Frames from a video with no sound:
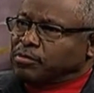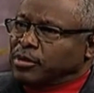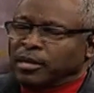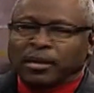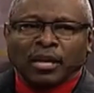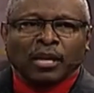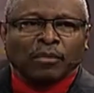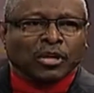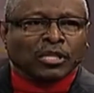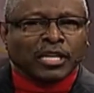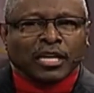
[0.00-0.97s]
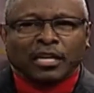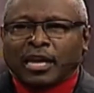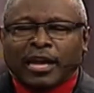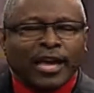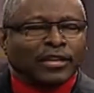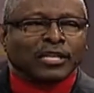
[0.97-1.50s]
me because I
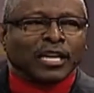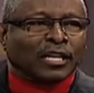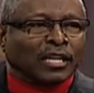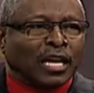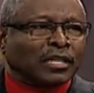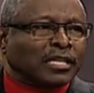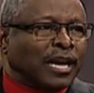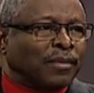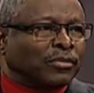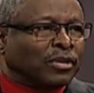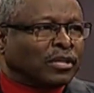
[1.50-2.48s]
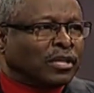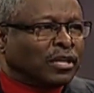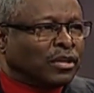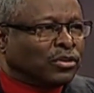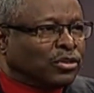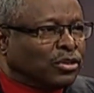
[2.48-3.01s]
had to take a lot of time to,
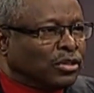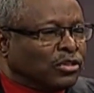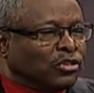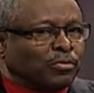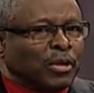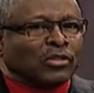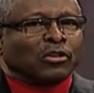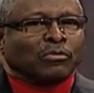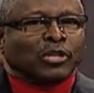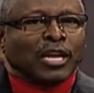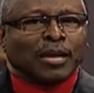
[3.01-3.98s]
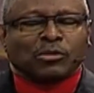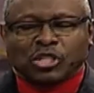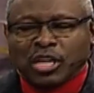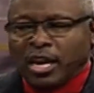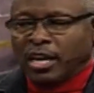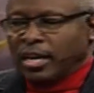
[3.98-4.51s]
to spend some time
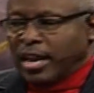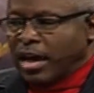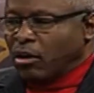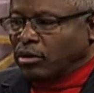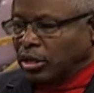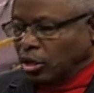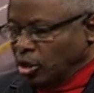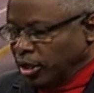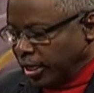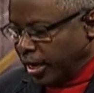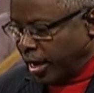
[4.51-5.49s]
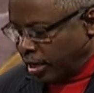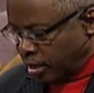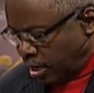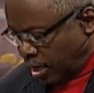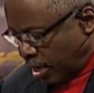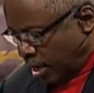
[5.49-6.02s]
studying out and looking at it
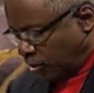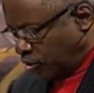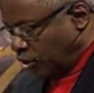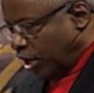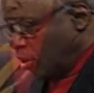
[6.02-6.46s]
and seeing